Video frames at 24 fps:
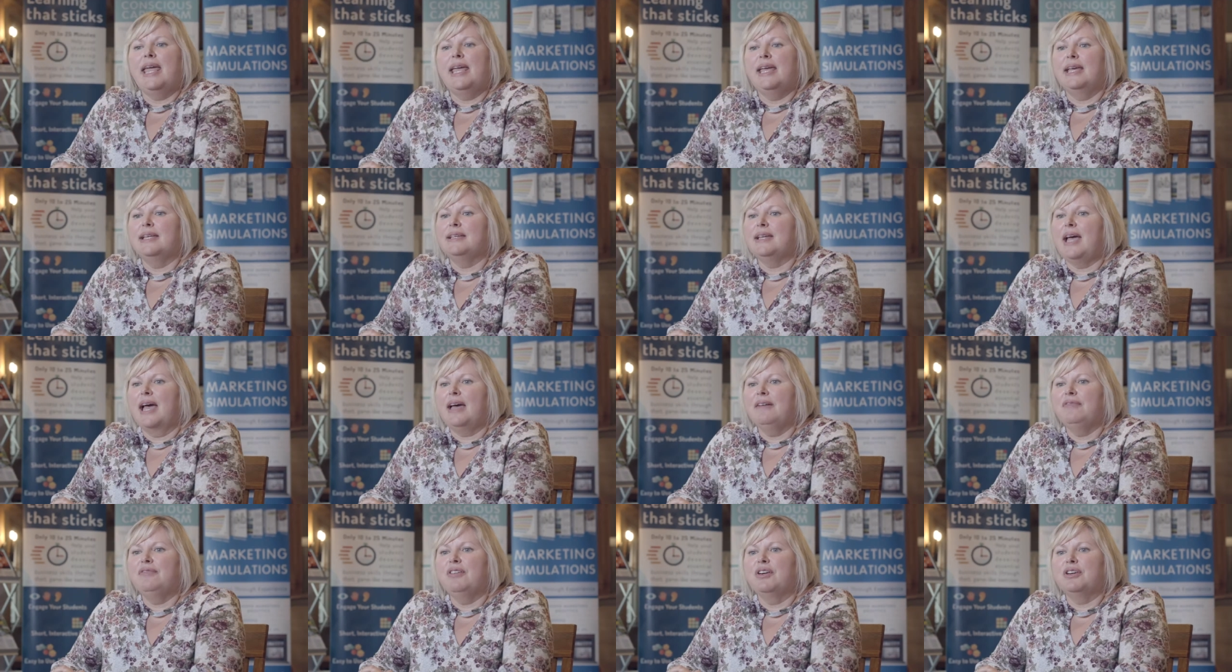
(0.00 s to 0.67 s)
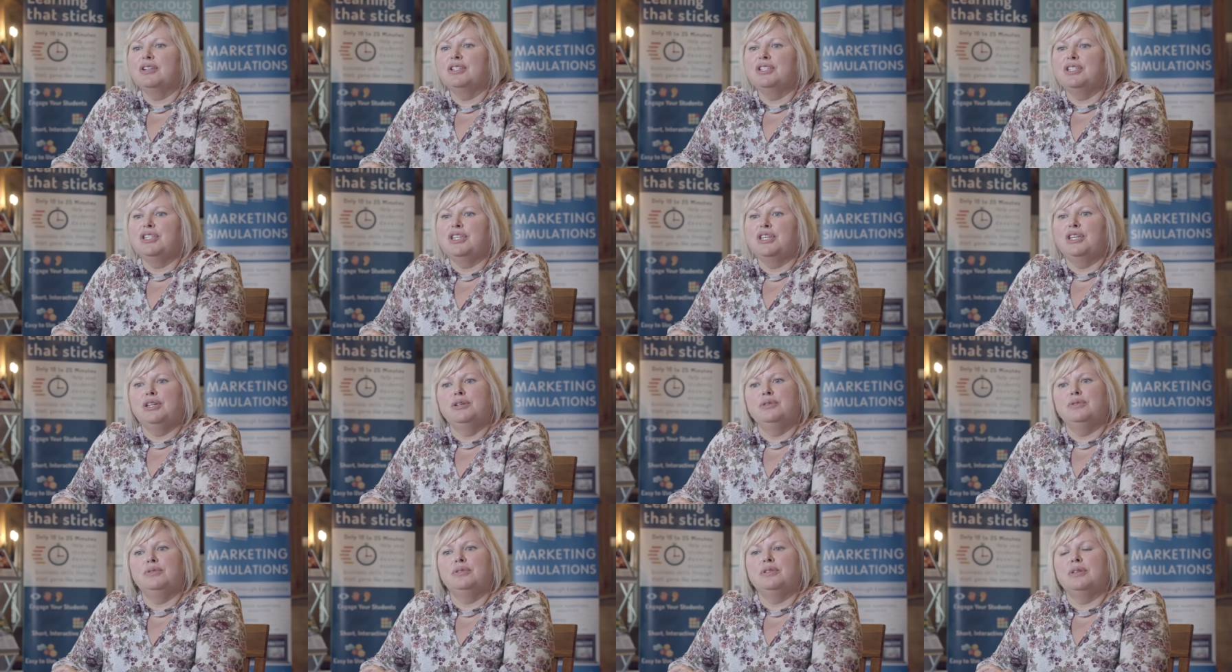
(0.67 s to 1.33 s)
And I first
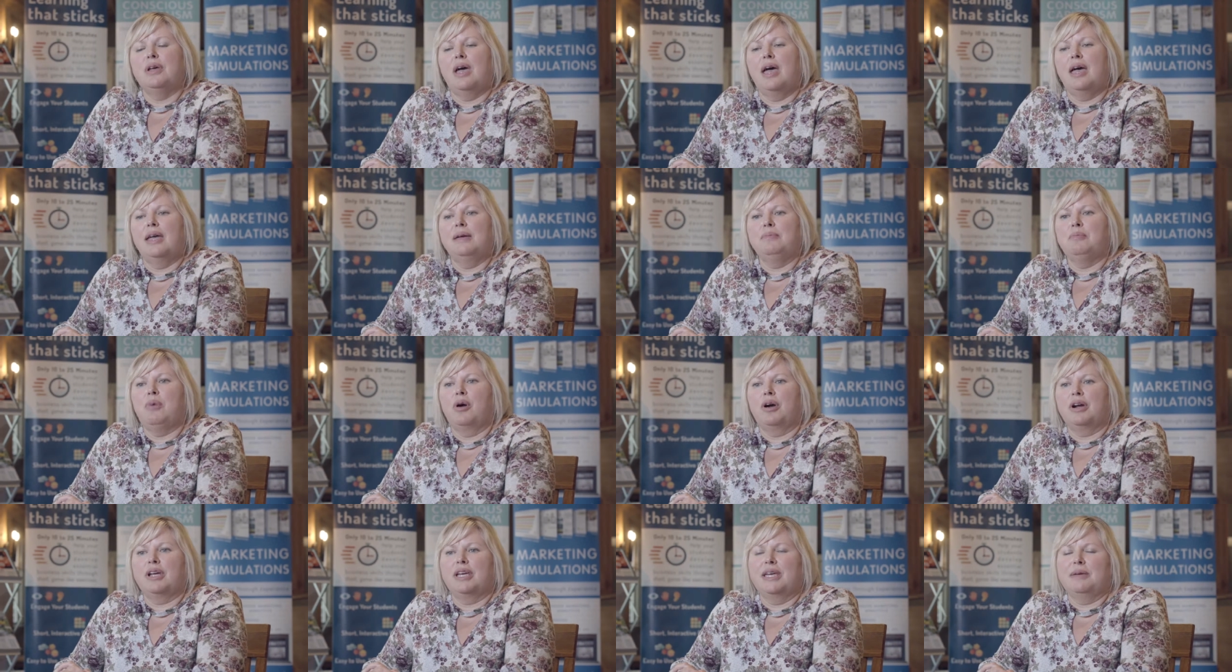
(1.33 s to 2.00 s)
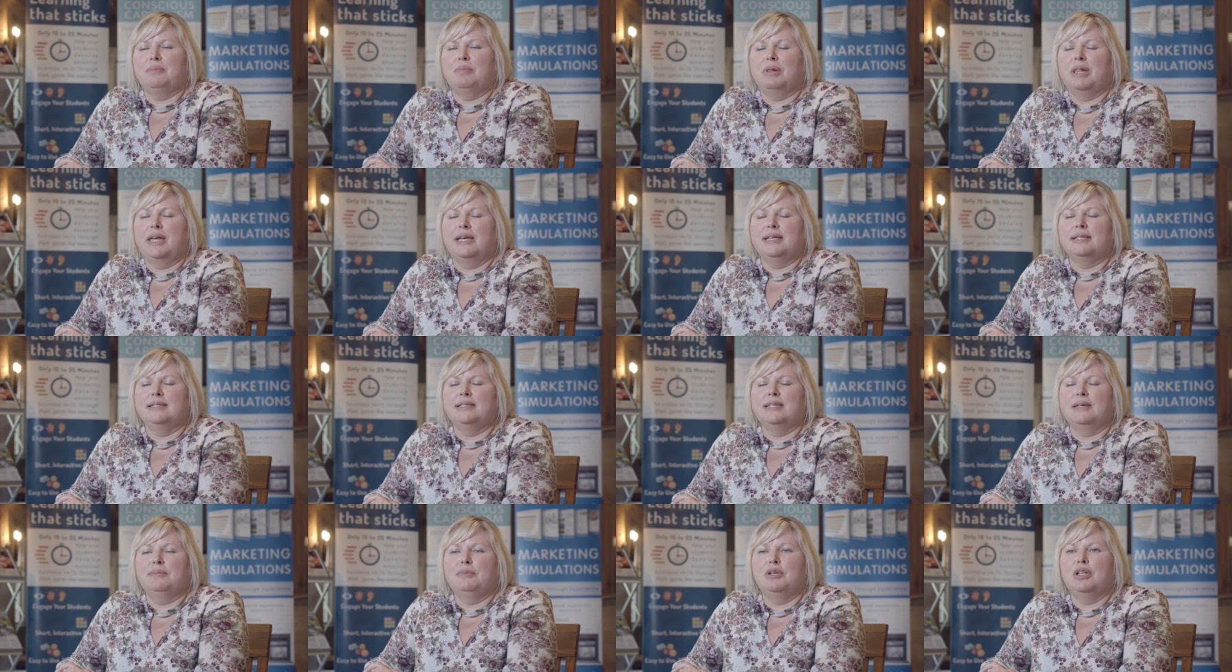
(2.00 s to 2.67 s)
used a
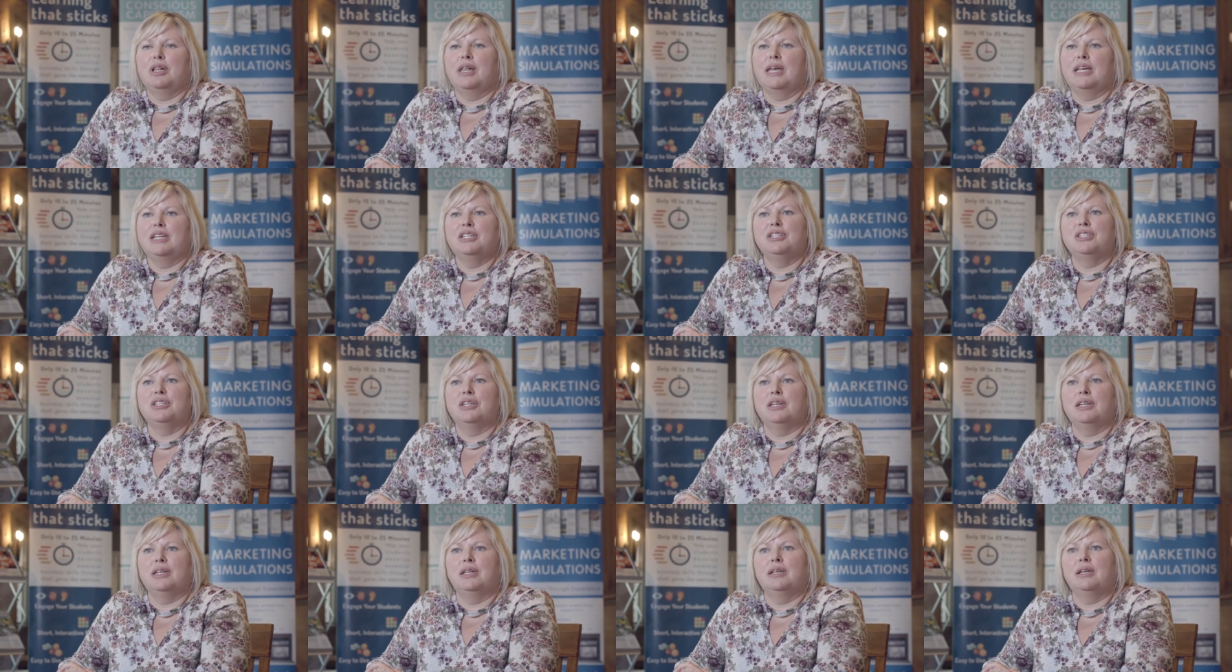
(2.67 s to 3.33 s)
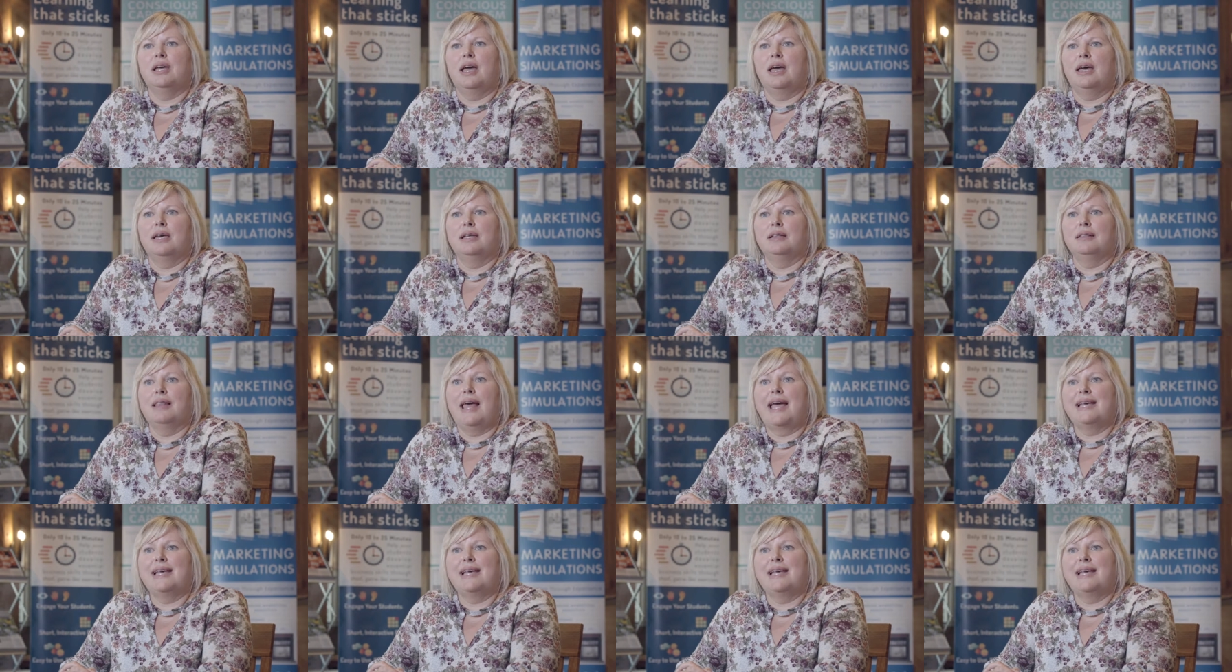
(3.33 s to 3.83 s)
marketplace simulation uh,